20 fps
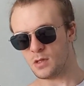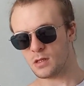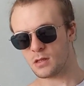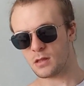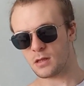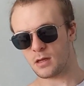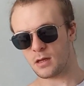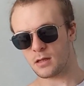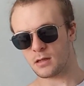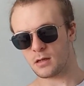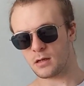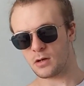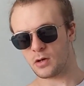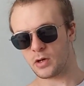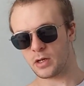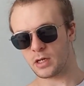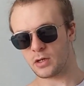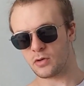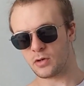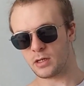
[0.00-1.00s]
the other
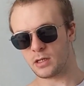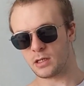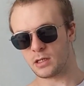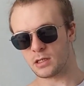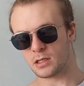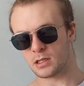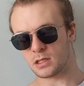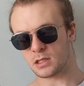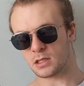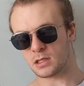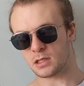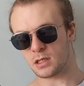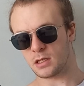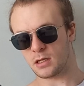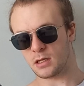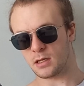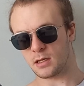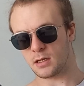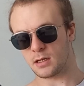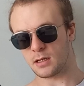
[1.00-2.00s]
ingredients,
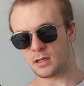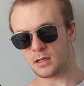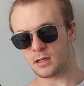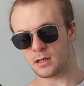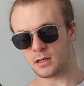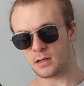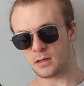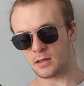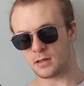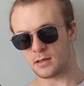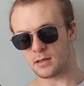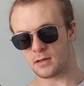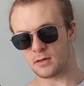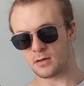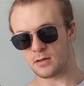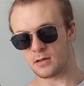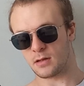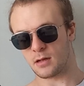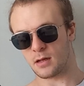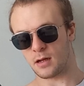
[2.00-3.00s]

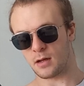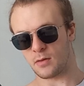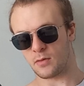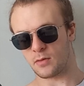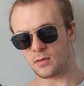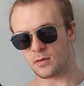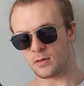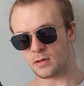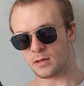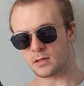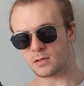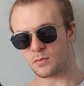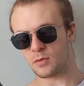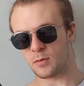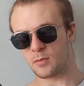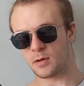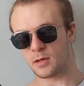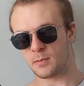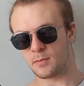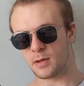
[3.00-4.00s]
it's
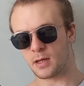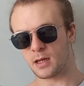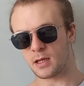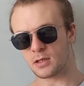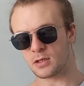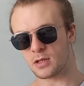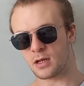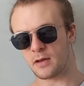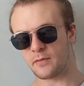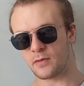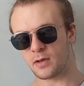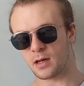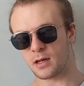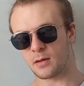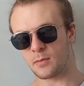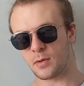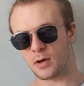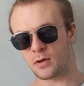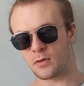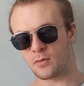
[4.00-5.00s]
probably better to have it at
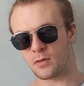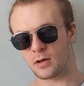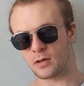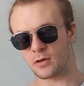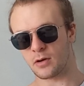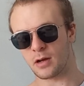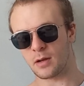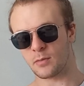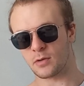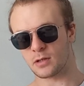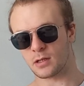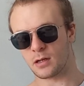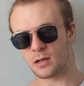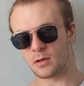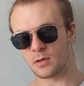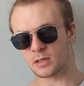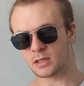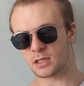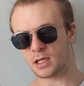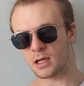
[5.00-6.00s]
about 1 gram on the
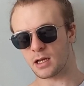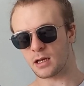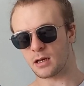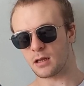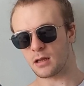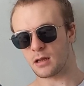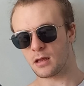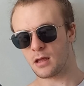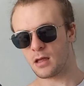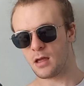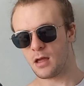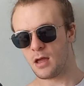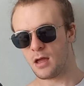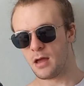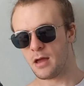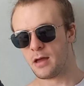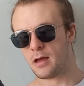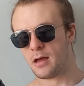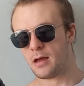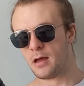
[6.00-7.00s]
lower side.
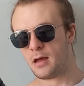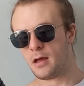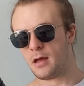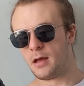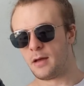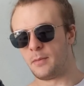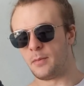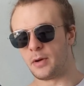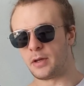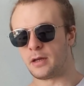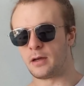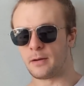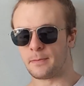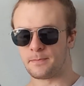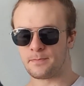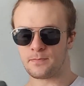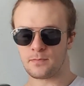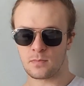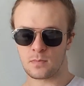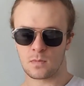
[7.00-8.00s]
But yeah,
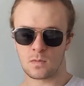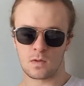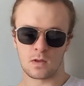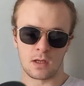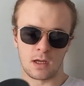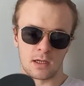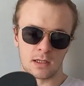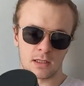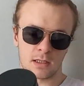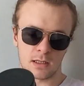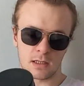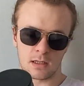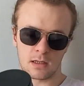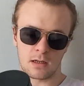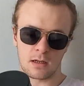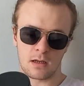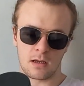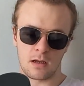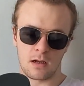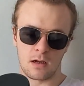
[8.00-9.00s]
nice.
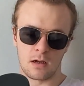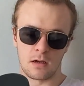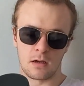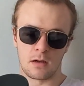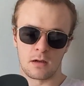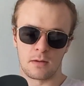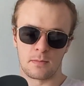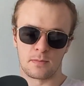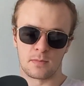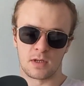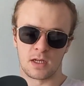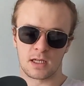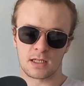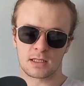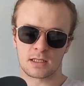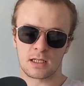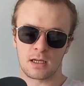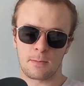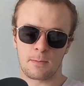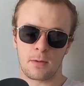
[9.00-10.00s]

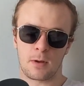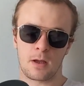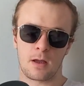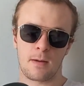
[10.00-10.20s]
Next up,